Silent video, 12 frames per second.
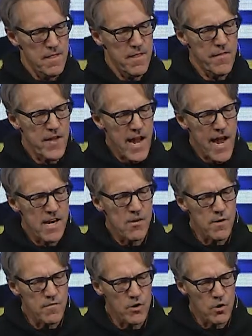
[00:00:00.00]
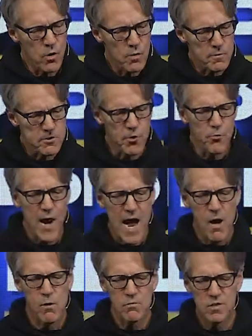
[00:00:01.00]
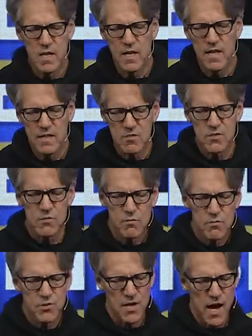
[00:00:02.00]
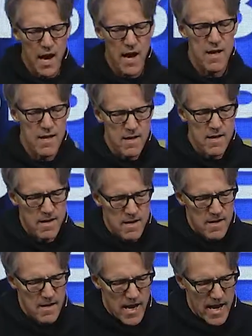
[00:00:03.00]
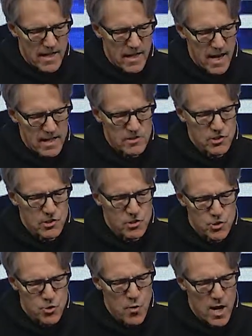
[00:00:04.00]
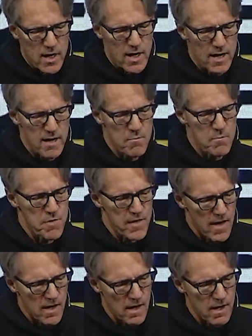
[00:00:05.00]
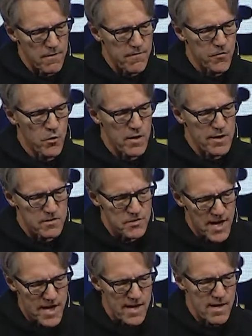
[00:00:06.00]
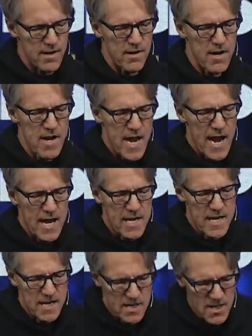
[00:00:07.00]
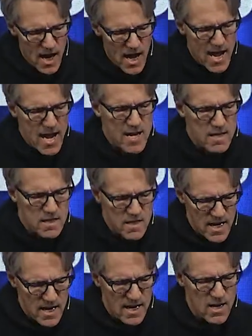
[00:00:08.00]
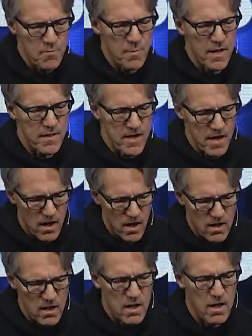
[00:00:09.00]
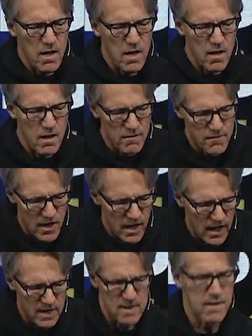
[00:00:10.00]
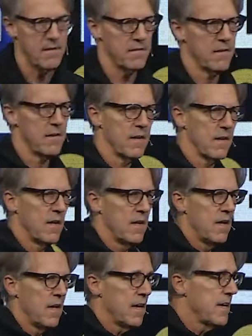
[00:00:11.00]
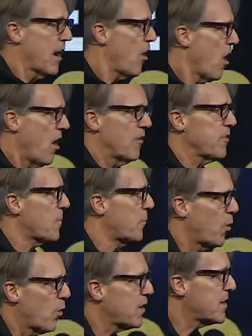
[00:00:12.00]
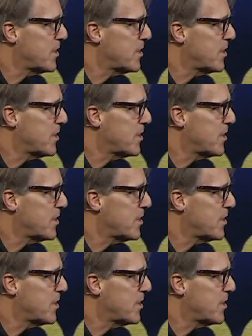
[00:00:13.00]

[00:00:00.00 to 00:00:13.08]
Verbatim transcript: Then the anger of the Lord was aroused against Uzzah, and God struck him there for his error, and he died there by the Ark of God. Now all the poor